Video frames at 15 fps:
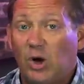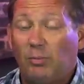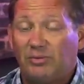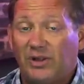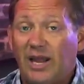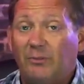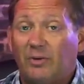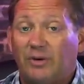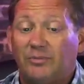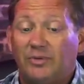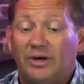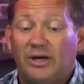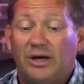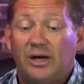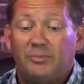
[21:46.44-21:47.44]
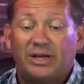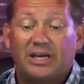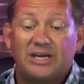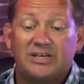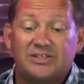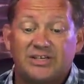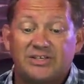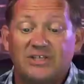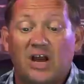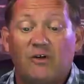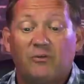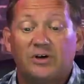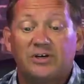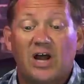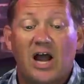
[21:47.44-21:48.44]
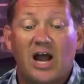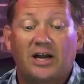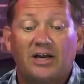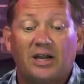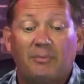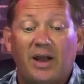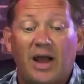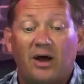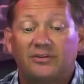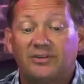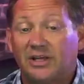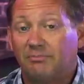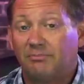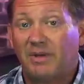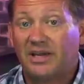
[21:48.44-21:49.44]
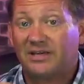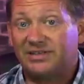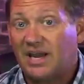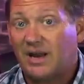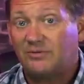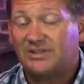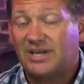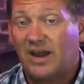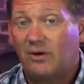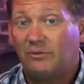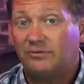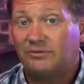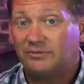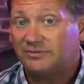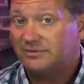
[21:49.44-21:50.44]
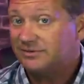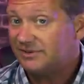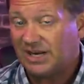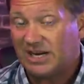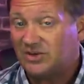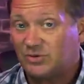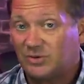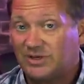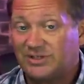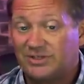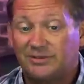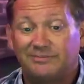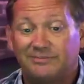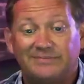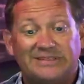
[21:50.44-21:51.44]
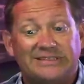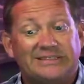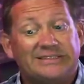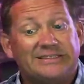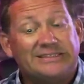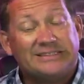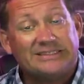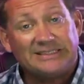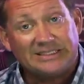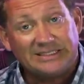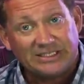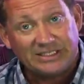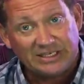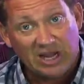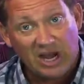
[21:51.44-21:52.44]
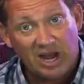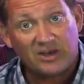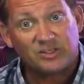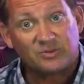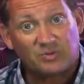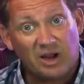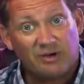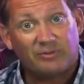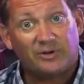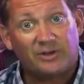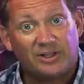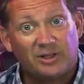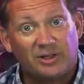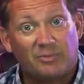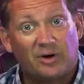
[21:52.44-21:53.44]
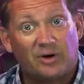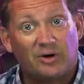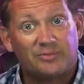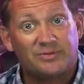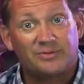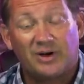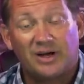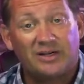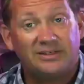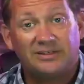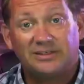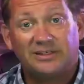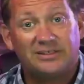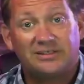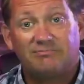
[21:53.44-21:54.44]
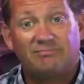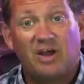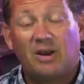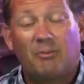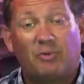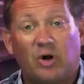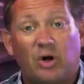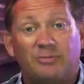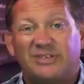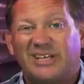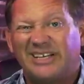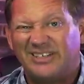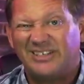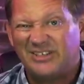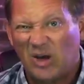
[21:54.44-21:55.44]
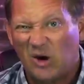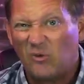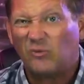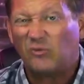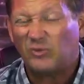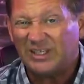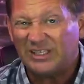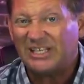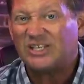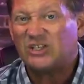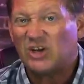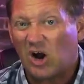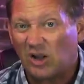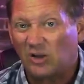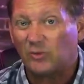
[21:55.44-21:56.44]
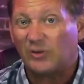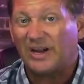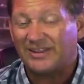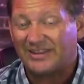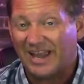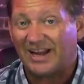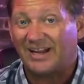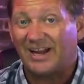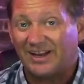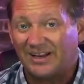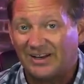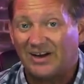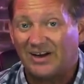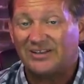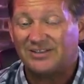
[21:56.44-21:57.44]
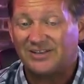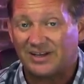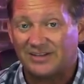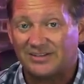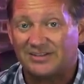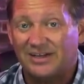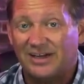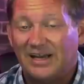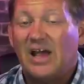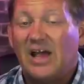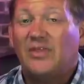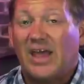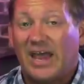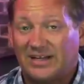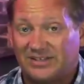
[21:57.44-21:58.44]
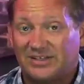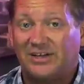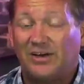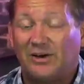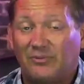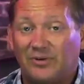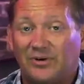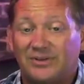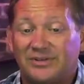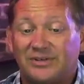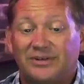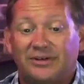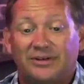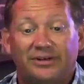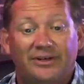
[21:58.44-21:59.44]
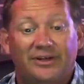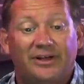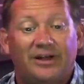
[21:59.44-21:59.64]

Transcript: Don't blame them, because the stuff we're talking about that makes downtown dangerous, not as prevalent in the burbs, right? Because a lot of burbs, they don't really tolerate that kind of nonsense. That's the difference.